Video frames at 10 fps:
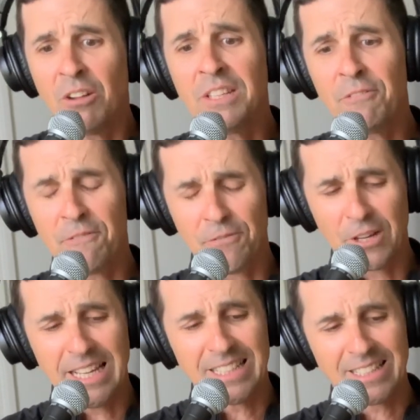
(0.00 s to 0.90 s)
And I'll never
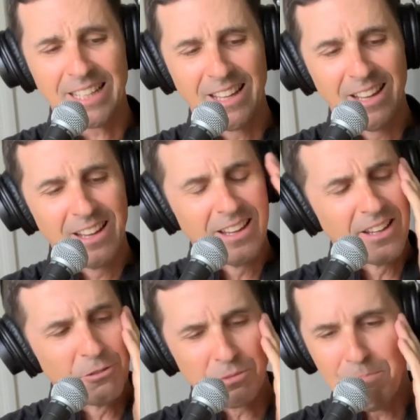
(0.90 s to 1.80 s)
forget,
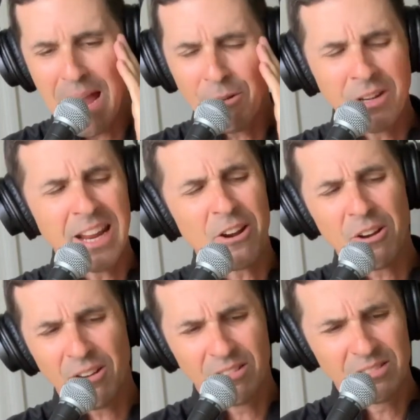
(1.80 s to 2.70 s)
it was Mountain
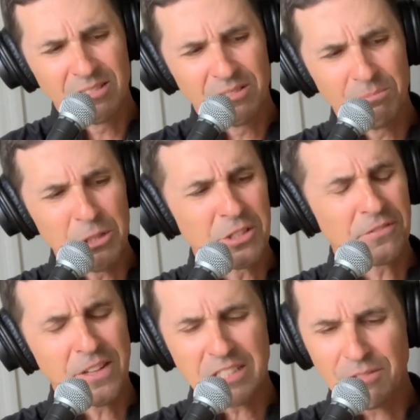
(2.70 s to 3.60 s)
Air
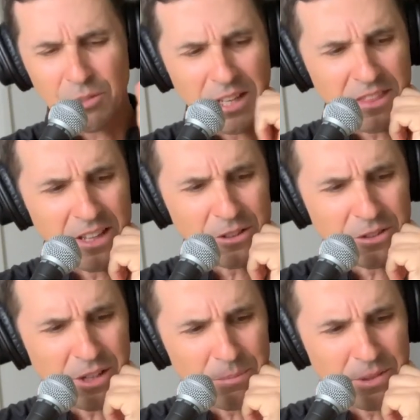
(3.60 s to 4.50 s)
Music Festival, I think,
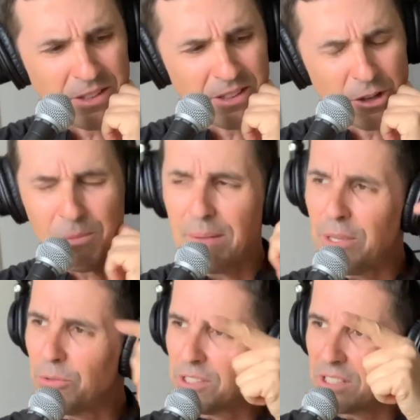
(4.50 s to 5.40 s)
or something. Or
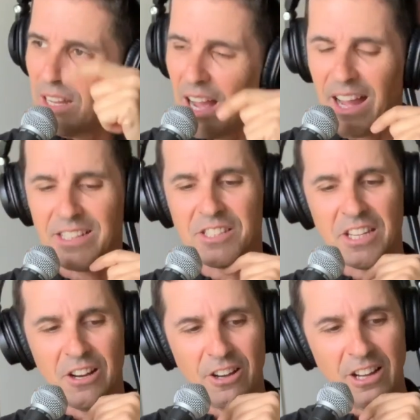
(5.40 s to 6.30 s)
maybe it was High
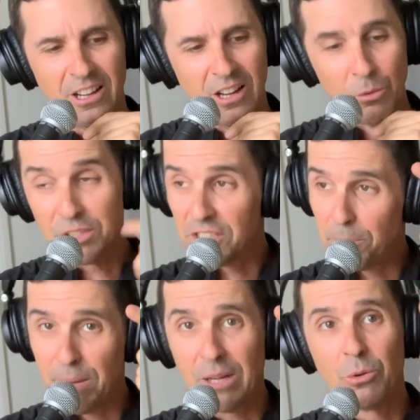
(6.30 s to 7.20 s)
Sierra, which is
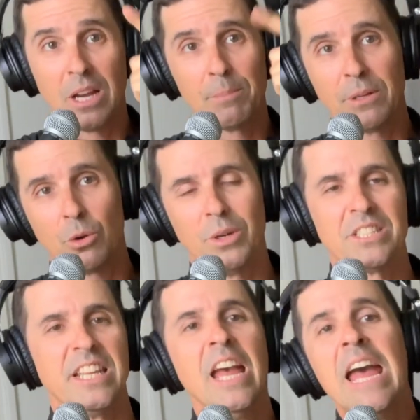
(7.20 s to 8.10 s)
a big one up in
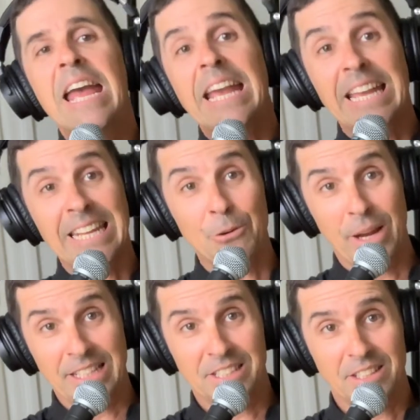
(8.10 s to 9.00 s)
Quincy.
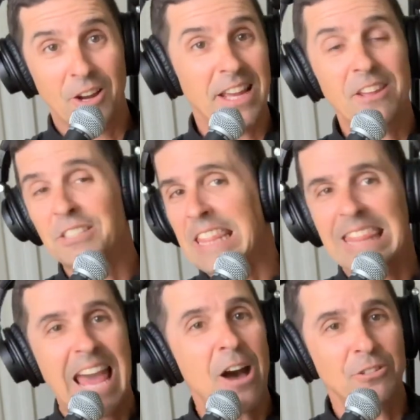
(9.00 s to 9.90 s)
Anyways, okay, there's
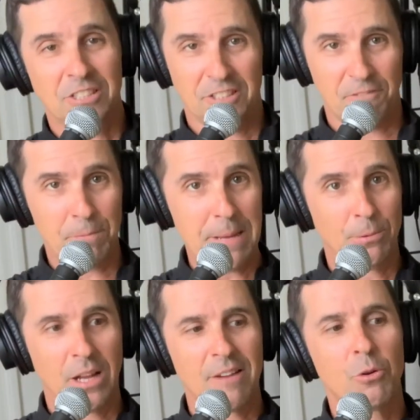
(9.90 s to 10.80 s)
thousands of
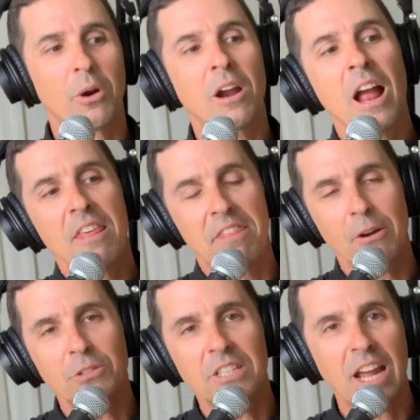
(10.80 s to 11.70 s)
people everywhere.
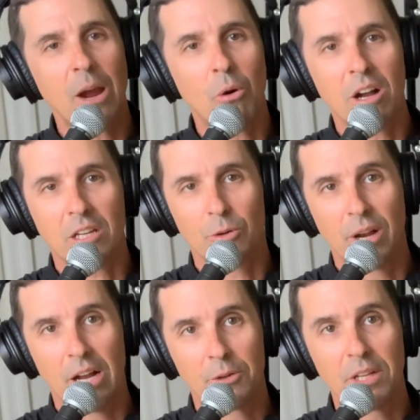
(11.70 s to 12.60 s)
There was a guy walking
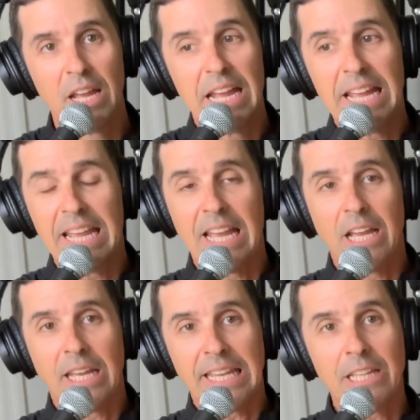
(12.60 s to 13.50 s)
around.
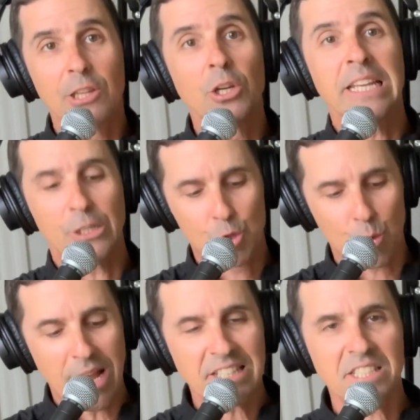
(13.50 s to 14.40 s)
He
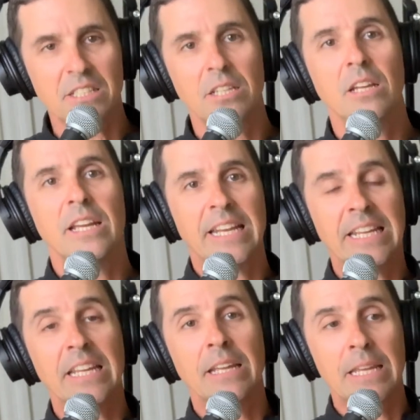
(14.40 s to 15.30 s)
dressed
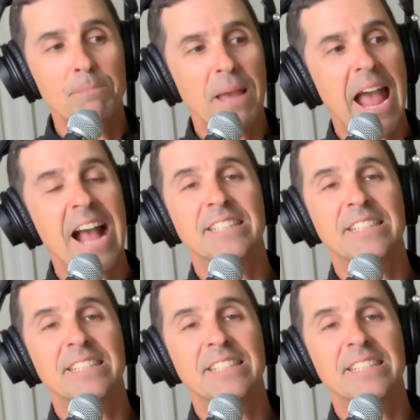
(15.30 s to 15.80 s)
and he